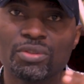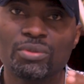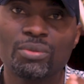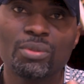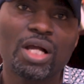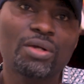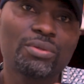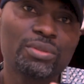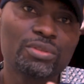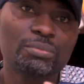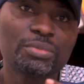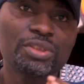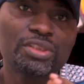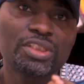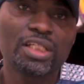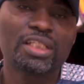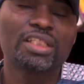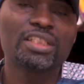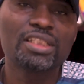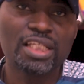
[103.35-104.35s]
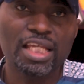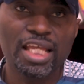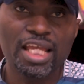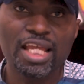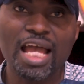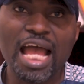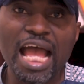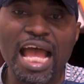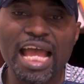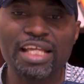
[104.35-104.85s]
You are going to be telling the
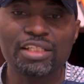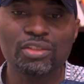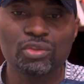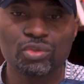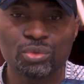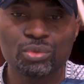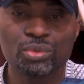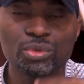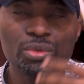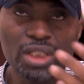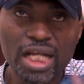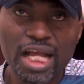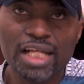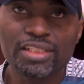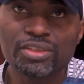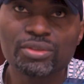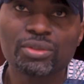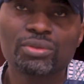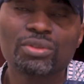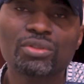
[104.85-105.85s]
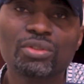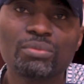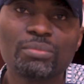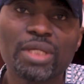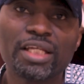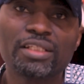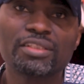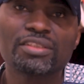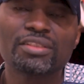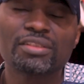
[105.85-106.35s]
AI to look at your
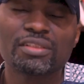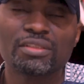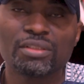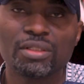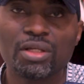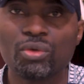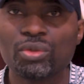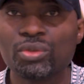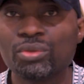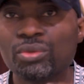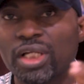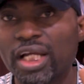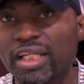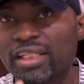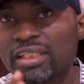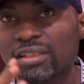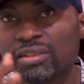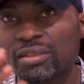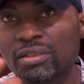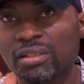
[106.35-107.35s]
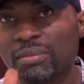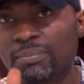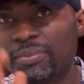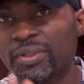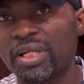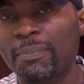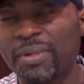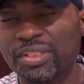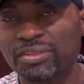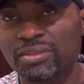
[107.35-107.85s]
documents or look at
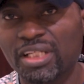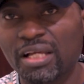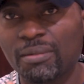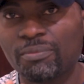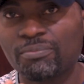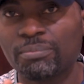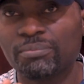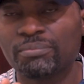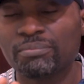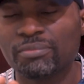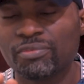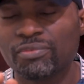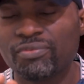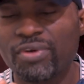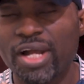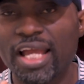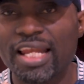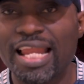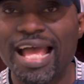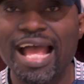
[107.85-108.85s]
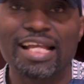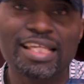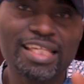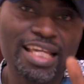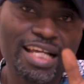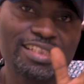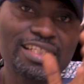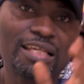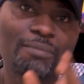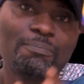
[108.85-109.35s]
that particular file and
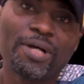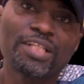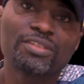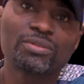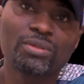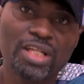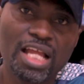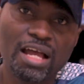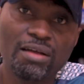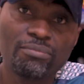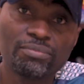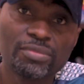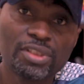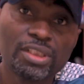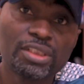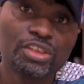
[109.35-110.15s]
get a particular